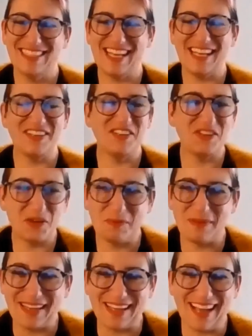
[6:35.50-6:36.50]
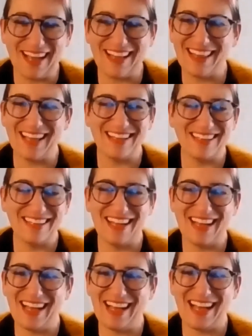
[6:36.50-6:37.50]
And you know me,
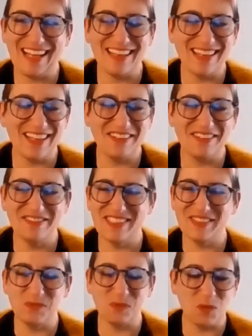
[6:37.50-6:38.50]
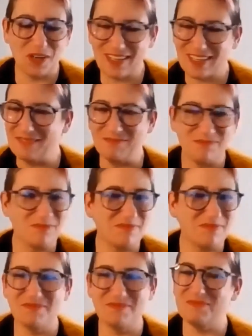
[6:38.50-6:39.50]
I love to work a
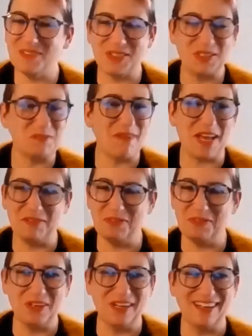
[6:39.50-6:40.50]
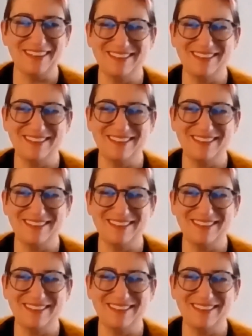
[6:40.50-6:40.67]
good metaphor.